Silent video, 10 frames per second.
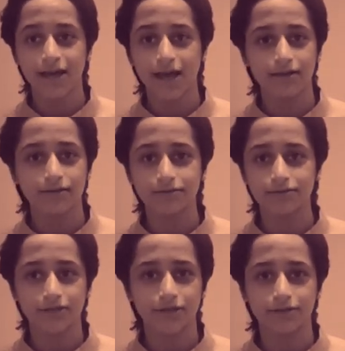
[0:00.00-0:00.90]
and
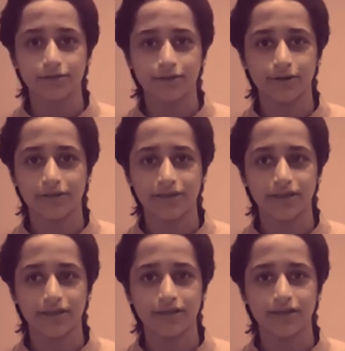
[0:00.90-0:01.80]
also
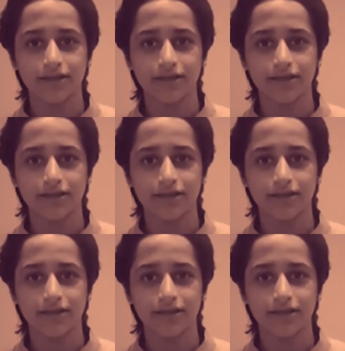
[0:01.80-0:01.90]
the